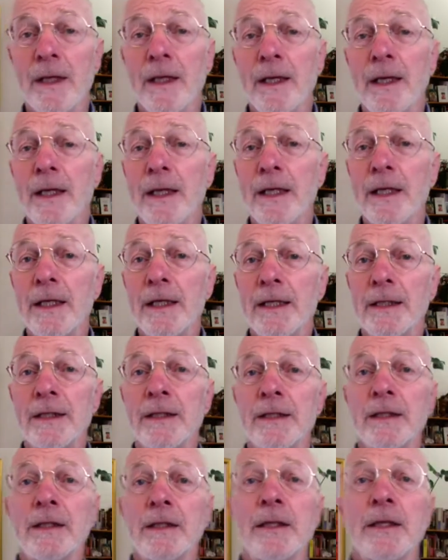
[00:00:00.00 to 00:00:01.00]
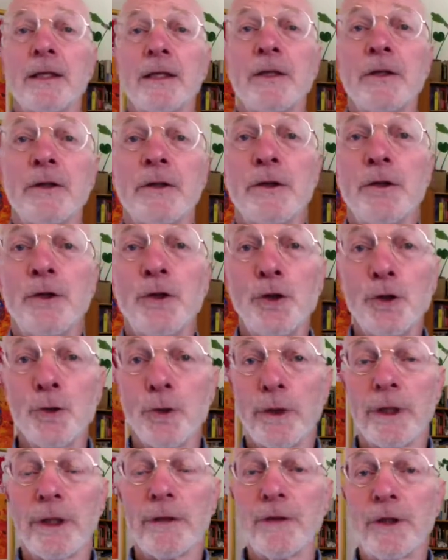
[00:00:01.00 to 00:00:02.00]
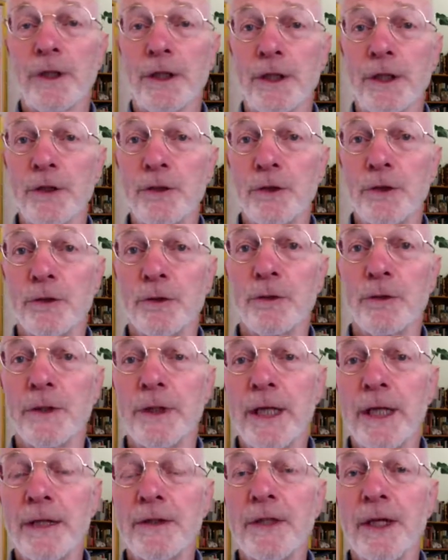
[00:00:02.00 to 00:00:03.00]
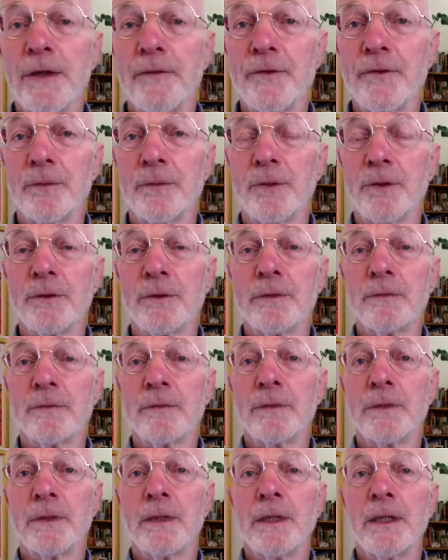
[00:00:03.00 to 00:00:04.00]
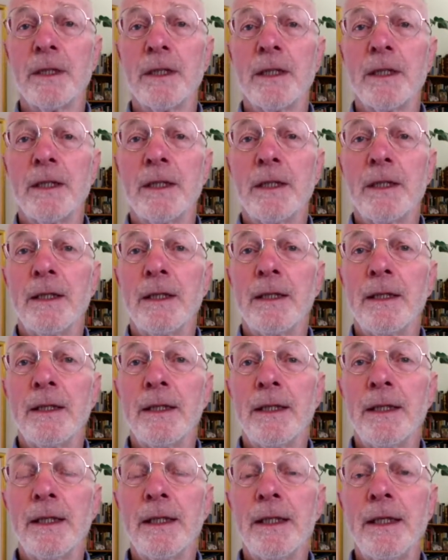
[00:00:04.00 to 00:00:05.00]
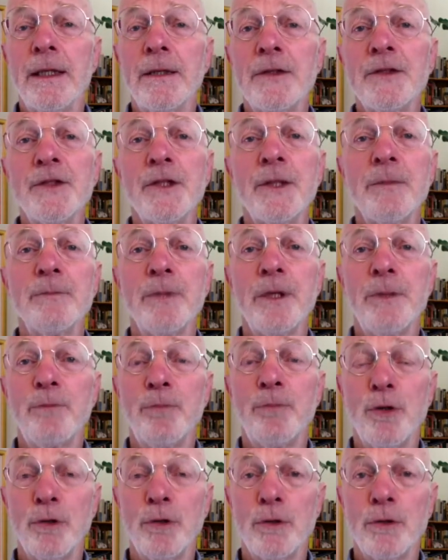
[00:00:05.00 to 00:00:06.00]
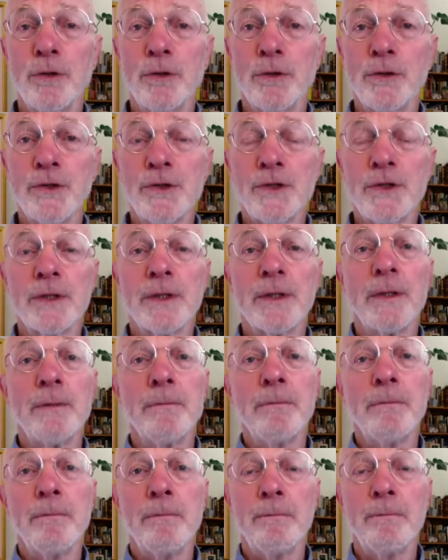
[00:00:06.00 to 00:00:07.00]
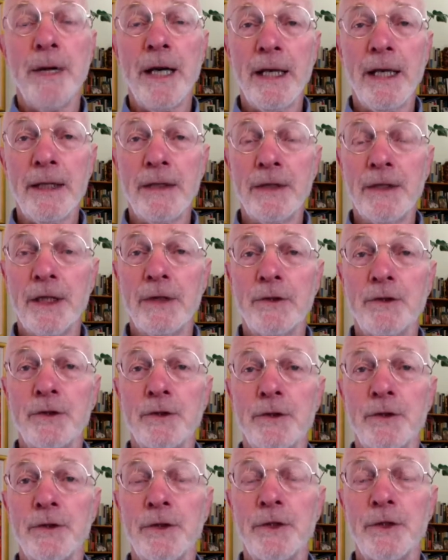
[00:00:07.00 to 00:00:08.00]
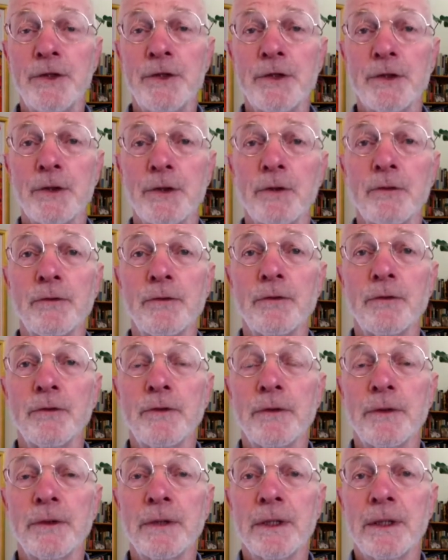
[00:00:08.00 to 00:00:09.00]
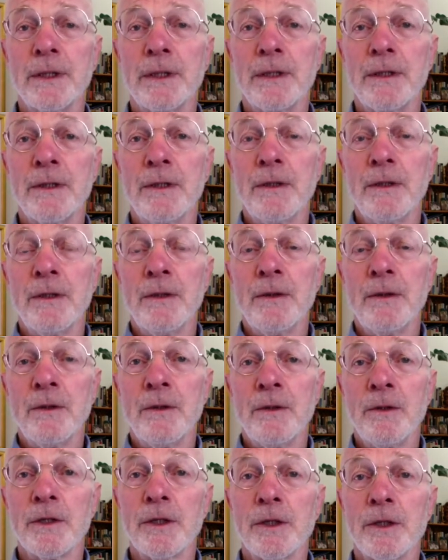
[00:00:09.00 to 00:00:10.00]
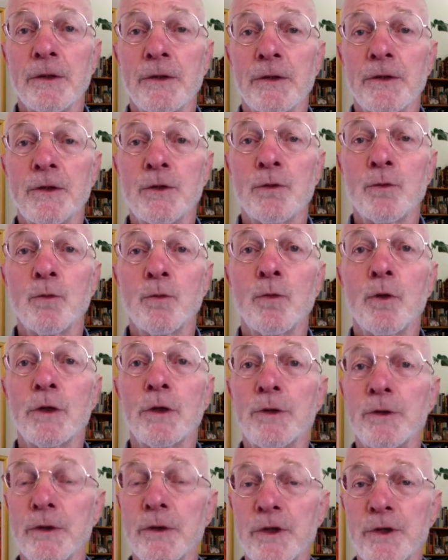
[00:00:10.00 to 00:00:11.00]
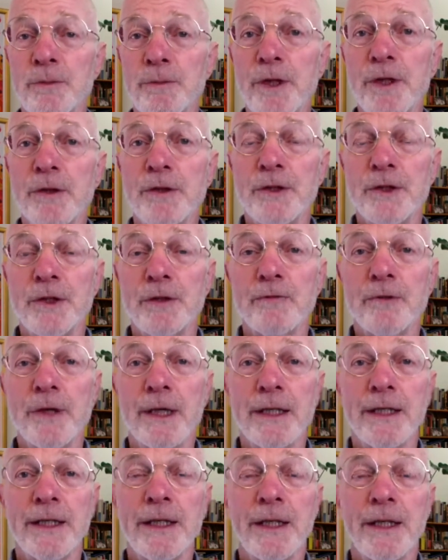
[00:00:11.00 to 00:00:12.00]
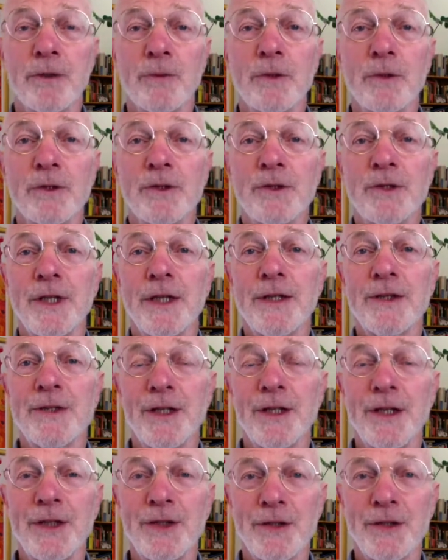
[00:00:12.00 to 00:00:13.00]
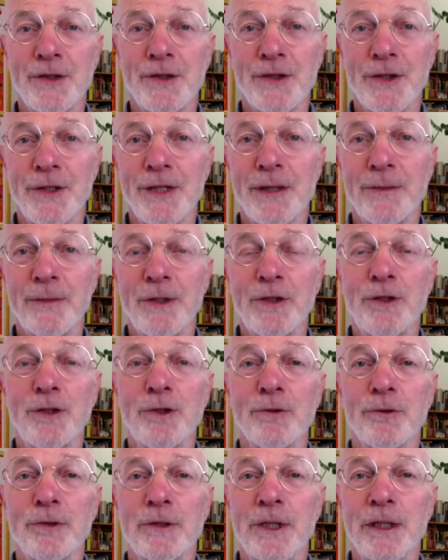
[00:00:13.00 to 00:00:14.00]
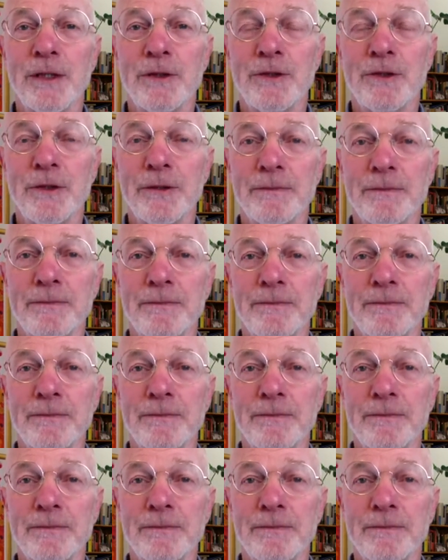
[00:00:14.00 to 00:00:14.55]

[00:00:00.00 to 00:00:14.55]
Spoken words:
And do whatever you need to do to get comfortable. And simply pause, pay attention to yourself. Notice what you're experiencing right now, what sensations are coming to your attention.